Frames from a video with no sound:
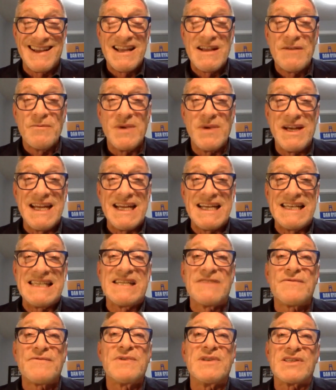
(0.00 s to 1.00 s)
We need
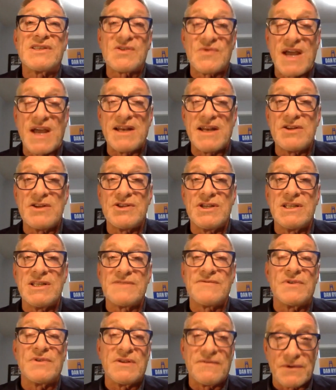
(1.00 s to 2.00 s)
different
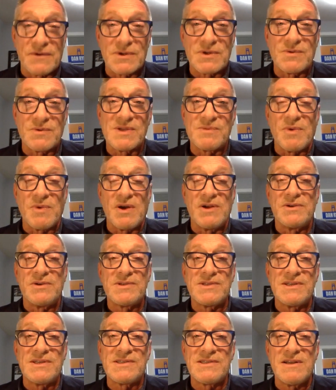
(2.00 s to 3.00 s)
strategies for the first responder
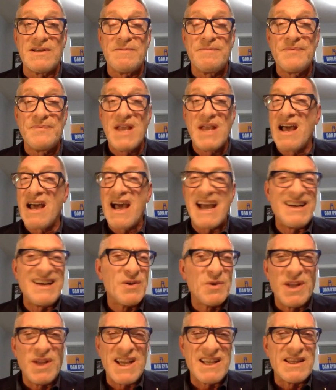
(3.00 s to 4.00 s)
system. I
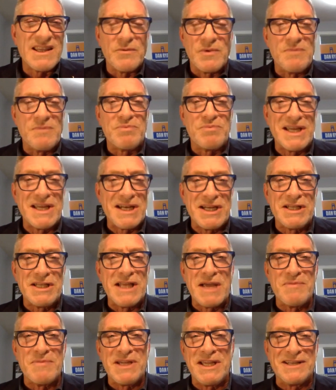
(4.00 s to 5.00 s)
don't like that we pitted
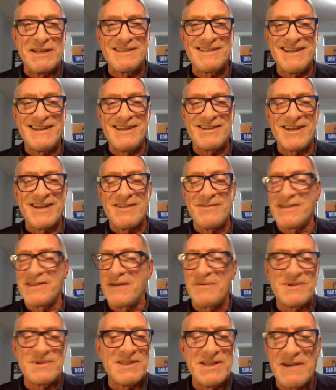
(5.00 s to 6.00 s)
them against each other.
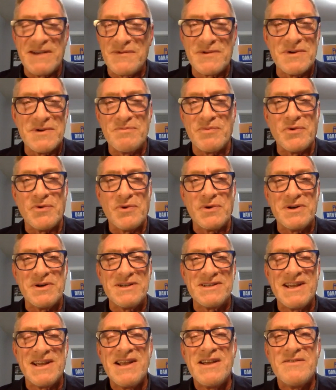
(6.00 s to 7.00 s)
That was never
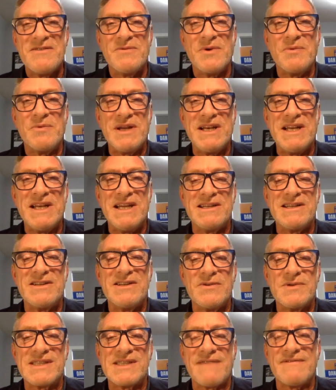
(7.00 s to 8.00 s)
important. What we need to
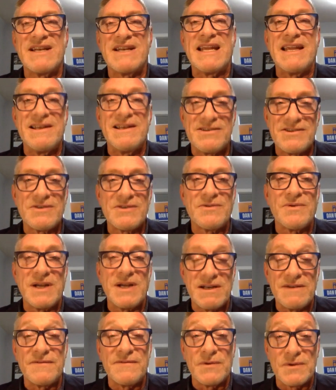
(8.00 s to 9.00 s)
do is have an
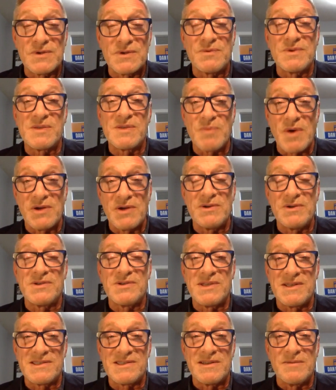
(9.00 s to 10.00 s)
integrated first responder
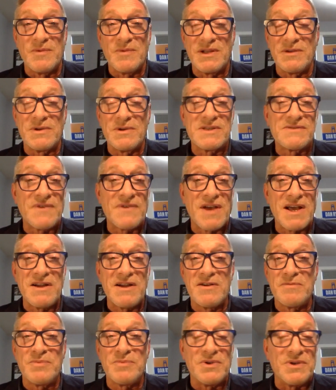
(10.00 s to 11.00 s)
system, whether it's
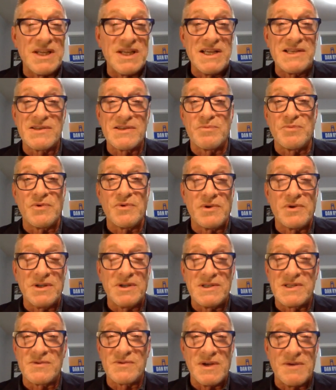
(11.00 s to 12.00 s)
fire, police, or
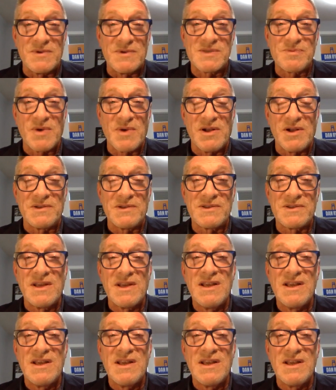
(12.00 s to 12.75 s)
Portland street response.